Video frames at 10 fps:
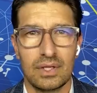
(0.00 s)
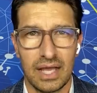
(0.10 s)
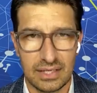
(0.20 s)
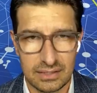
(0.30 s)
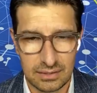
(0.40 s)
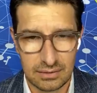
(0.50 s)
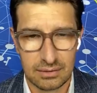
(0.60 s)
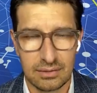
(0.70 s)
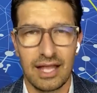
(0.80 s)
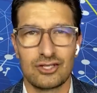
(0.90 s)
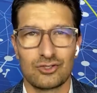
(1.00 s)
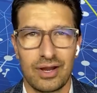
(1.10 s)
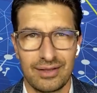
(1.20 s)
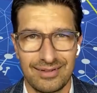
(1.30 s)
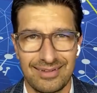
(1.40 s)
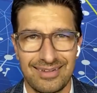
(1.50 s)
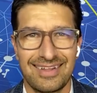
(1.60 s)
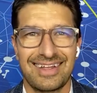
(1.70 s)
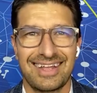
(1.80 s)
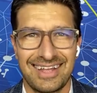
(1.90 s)
Yes. Because it was going right. on
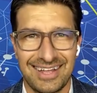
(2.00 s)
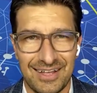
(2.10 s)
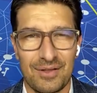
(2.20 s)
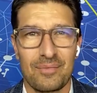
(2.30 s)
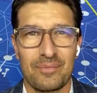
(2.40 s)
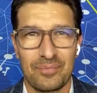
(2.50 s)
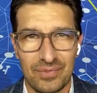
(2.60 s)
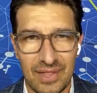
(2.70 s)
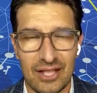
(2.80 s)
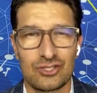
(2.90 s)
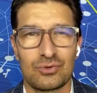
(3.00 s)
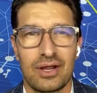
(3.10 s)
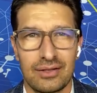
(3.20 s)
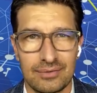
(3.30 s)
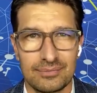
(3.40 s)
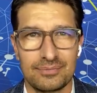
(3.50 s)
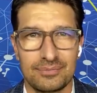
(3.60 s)
behind closed doors. That's and now right. we have